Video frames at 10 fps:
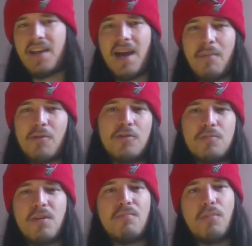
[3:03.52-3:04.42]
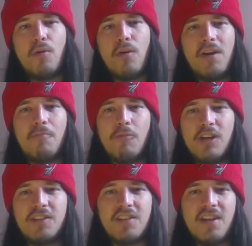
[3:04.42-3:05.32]
Gabbert, who's been brought in
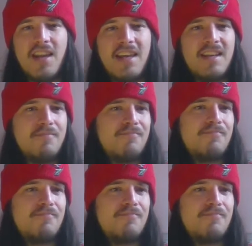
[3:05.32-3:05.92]
recently.